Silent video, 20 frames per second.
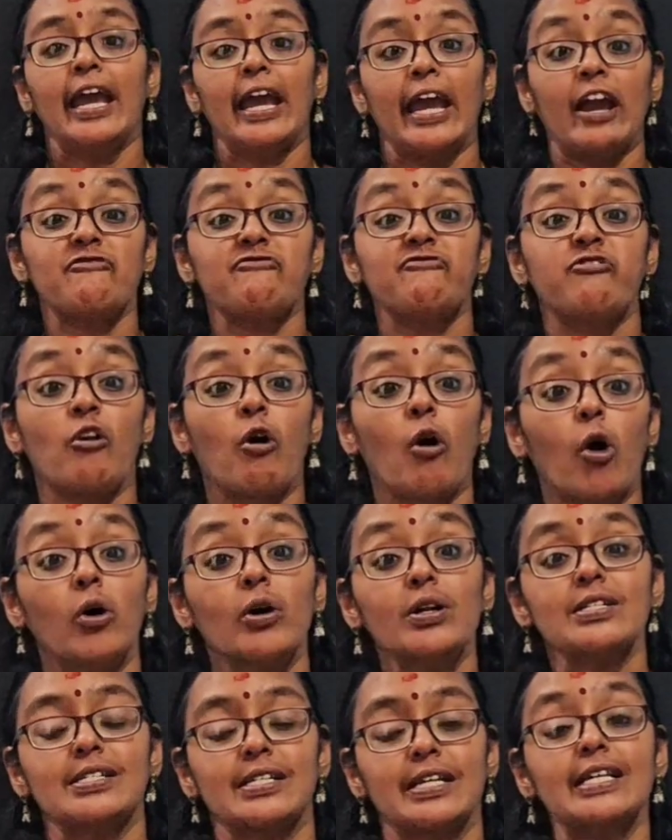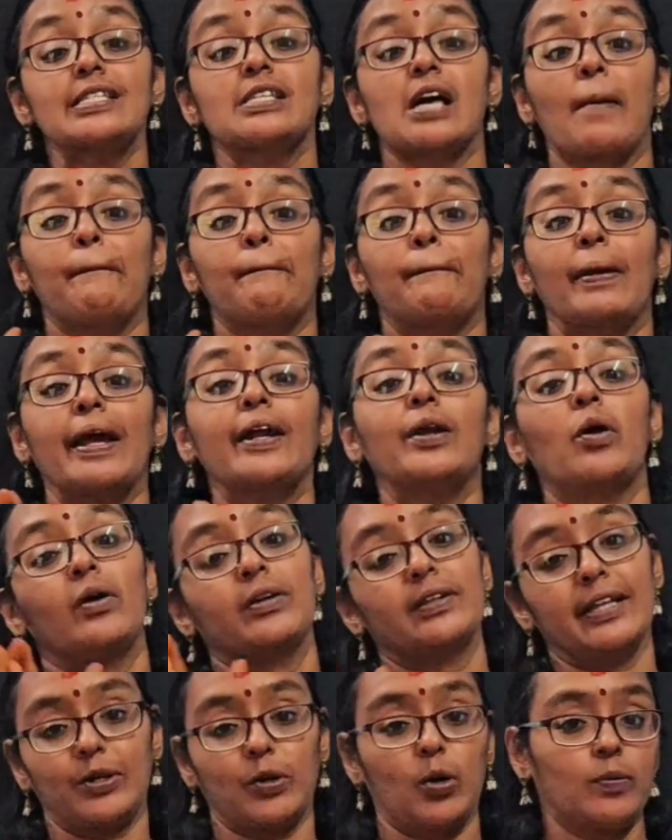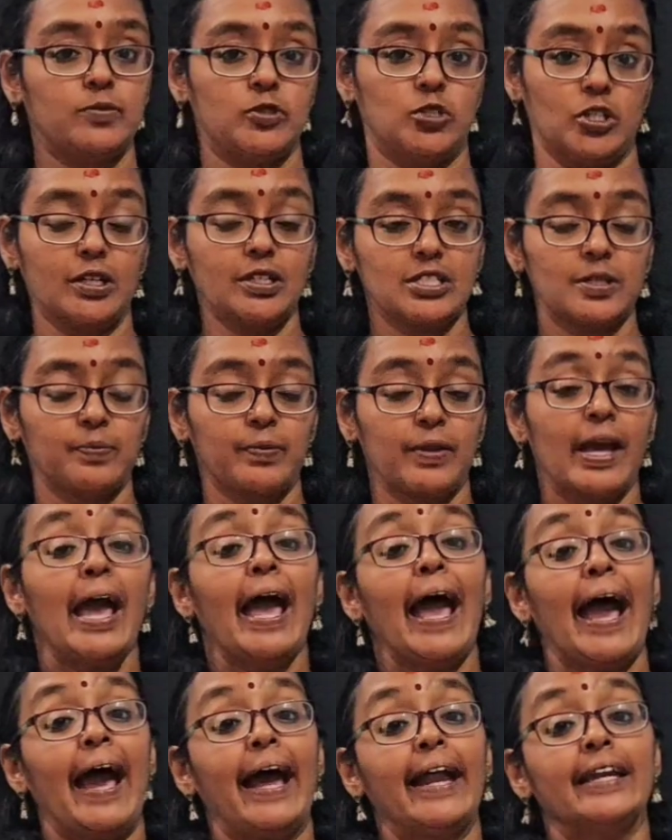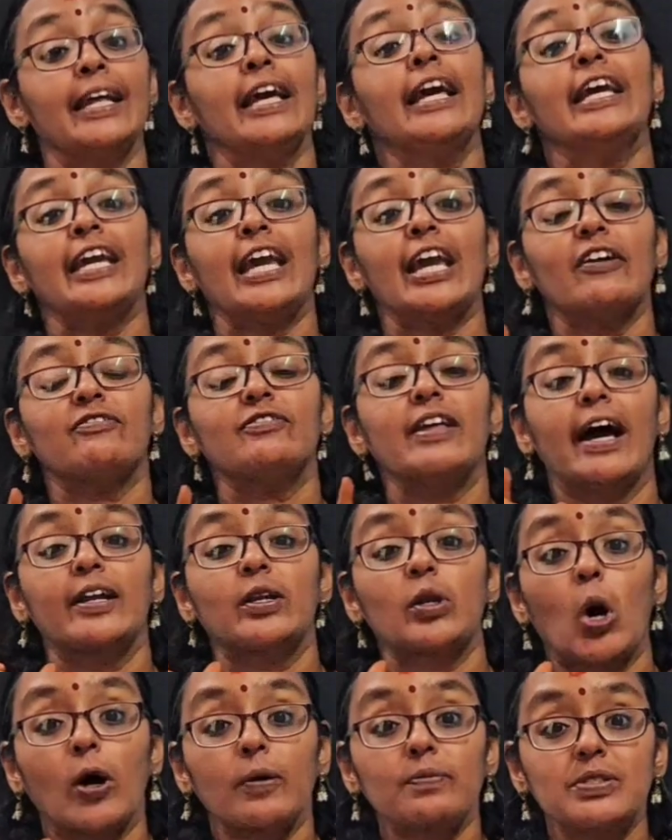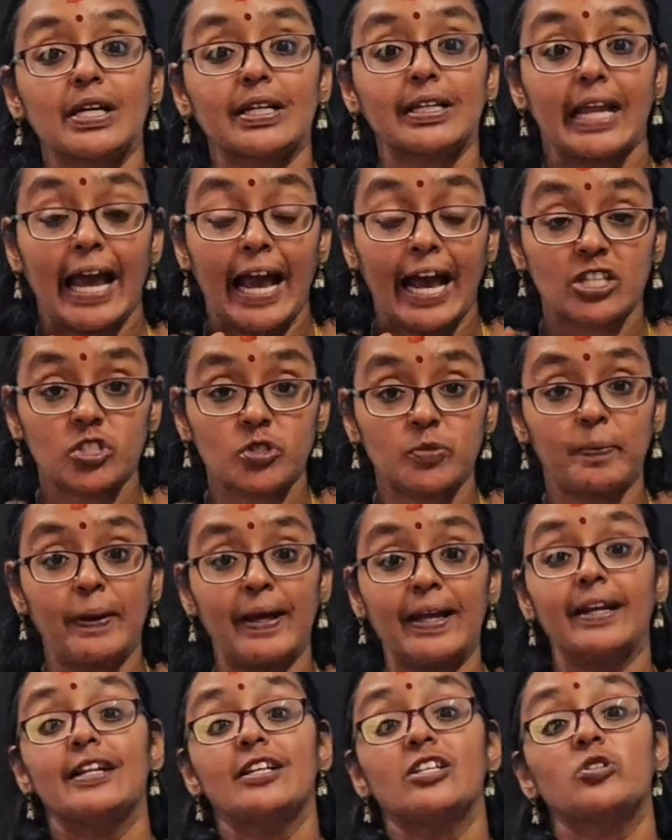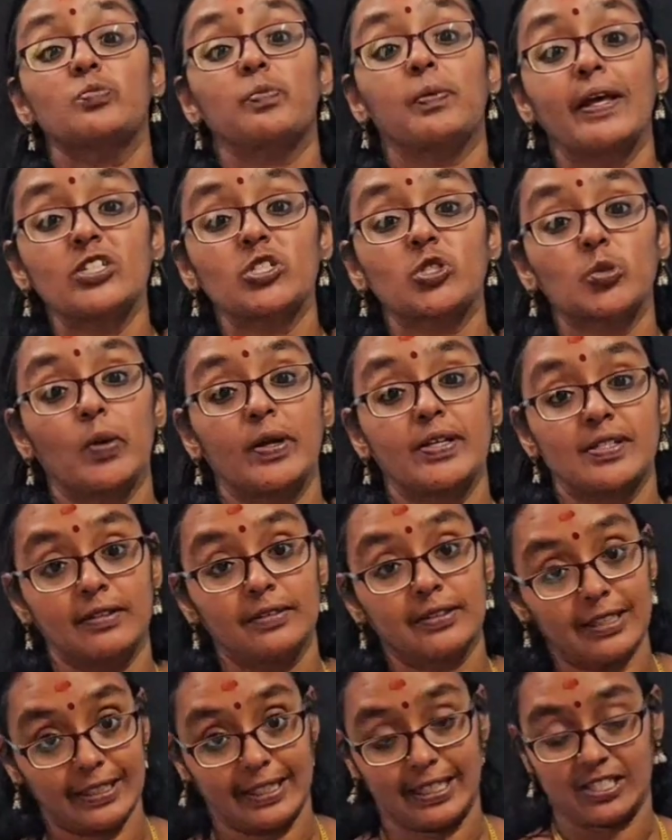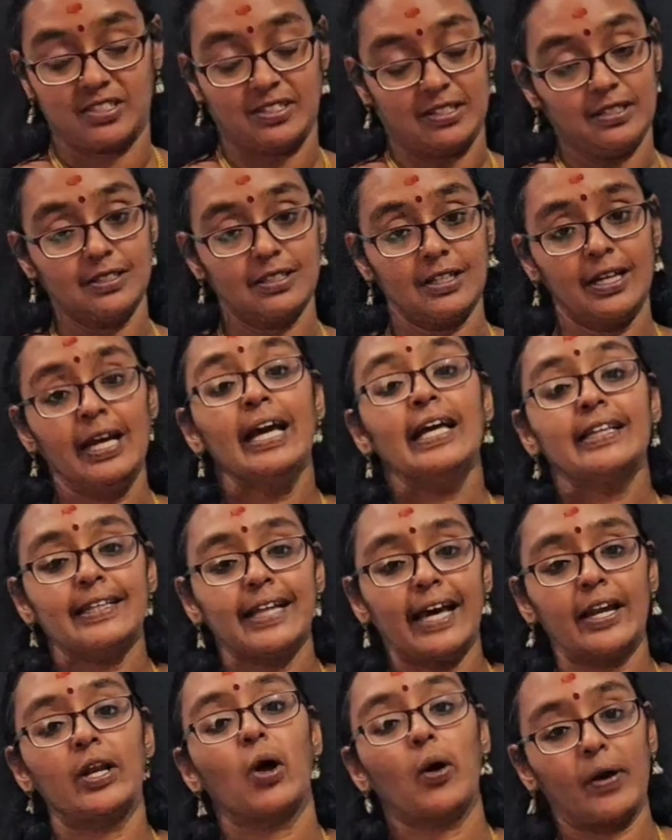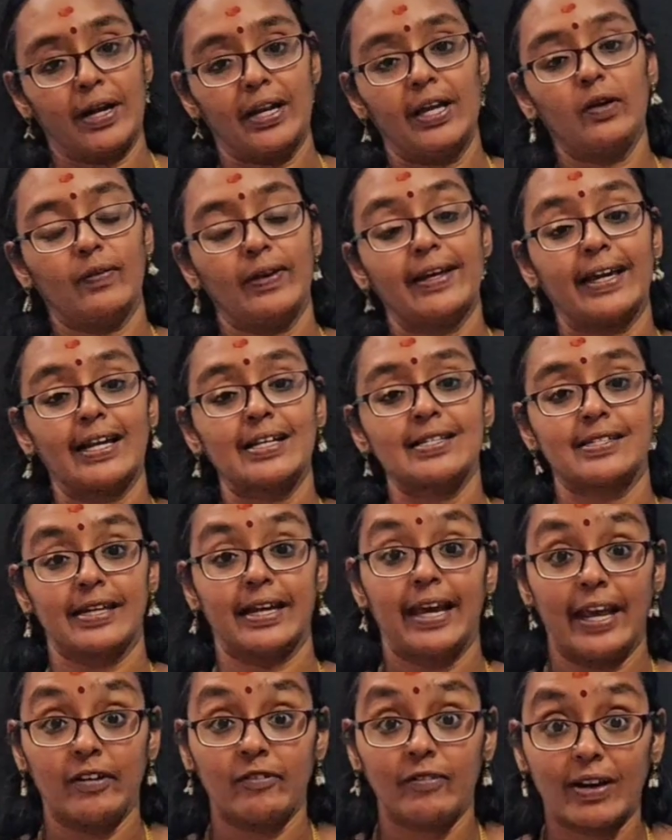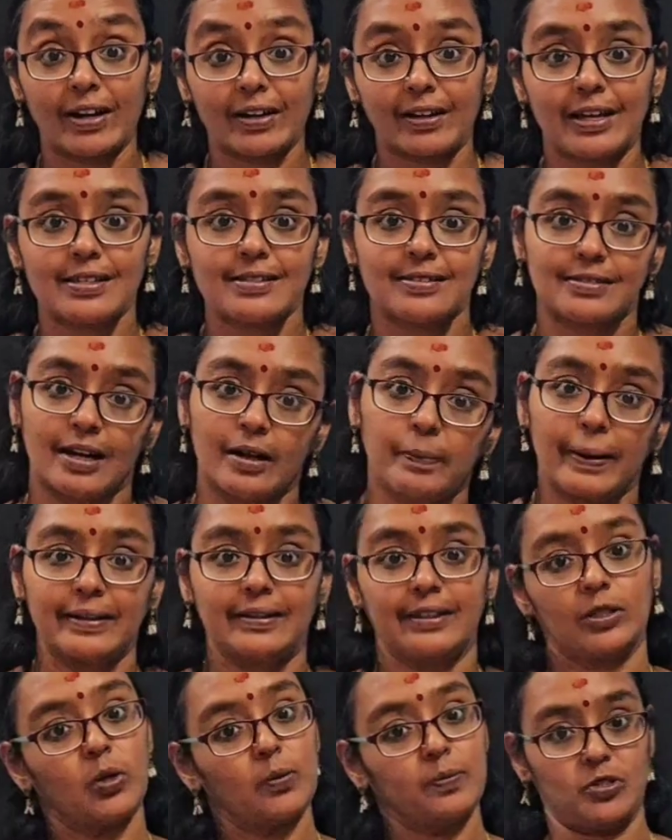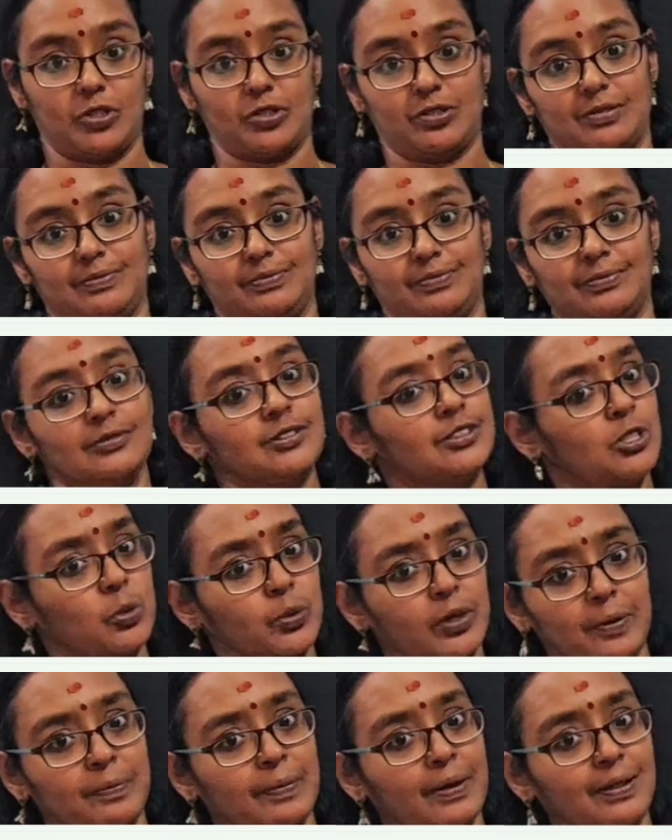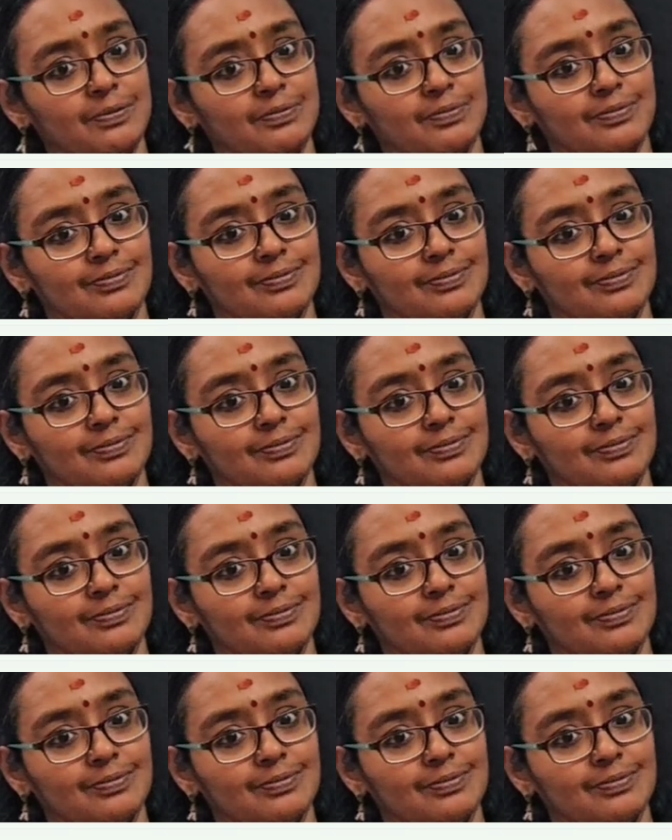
a force is applied on that object, and if that object has been displaced to a certain extent, then only we can say a work is done by that object. Did you get, ma'am?